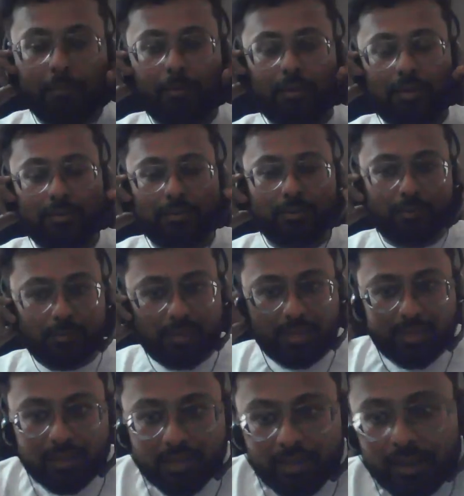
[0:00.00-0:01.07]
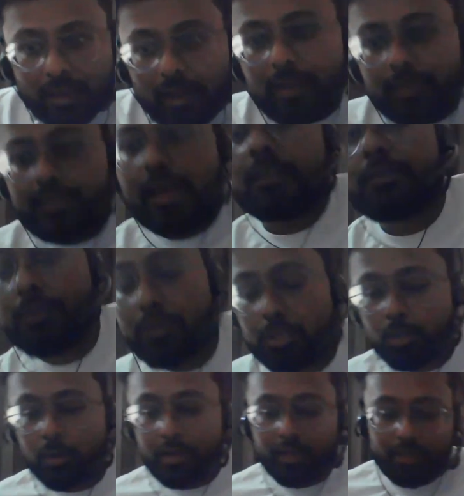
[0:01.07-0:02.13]
good as well. Uh, thanks for
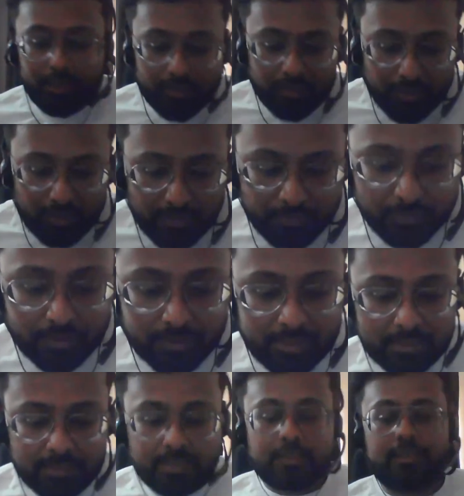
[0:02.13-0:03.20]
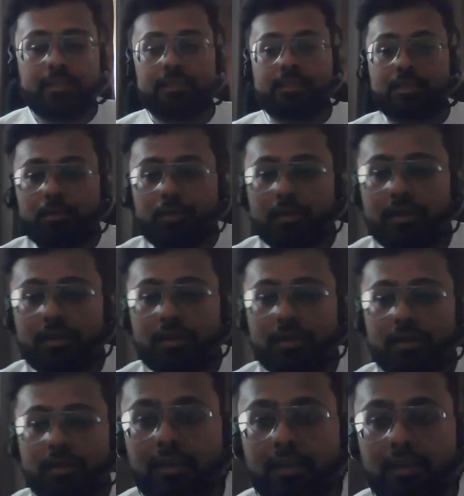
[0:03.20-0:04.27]
joining uh, for the success story,
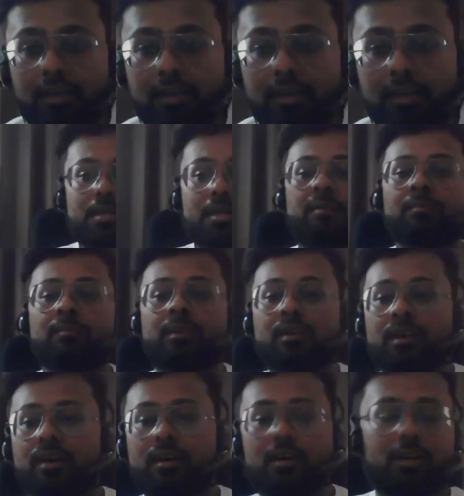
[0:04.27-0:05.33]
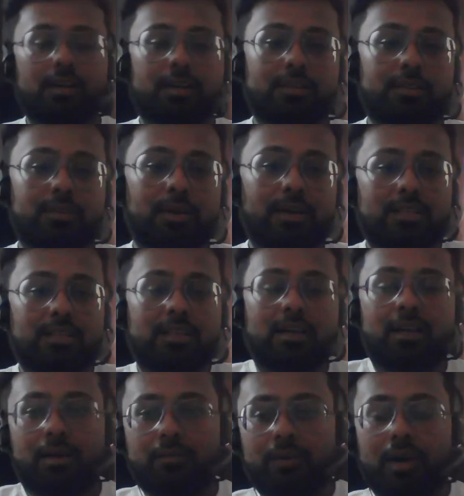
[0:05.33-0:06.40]
Ayesha. Uh, so, Ayesha,
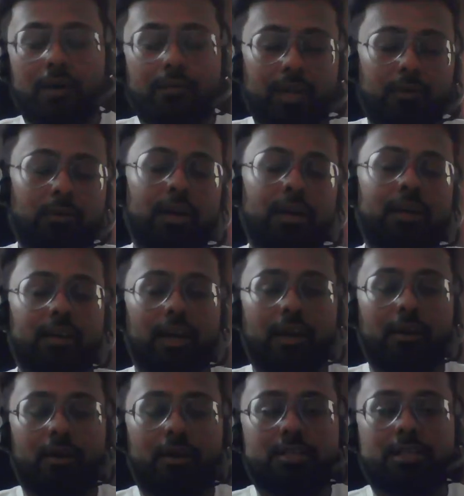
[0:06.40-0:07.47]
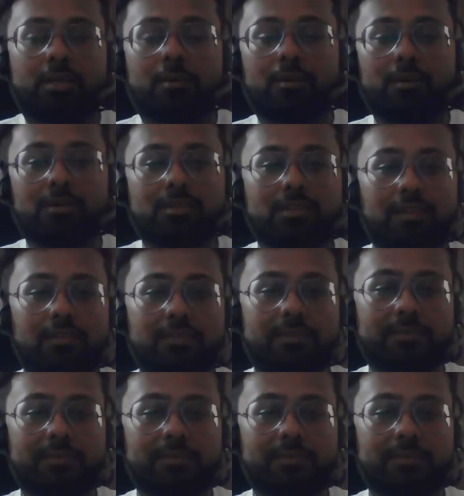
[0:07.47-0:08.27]
a, a very quick introduction about yourself.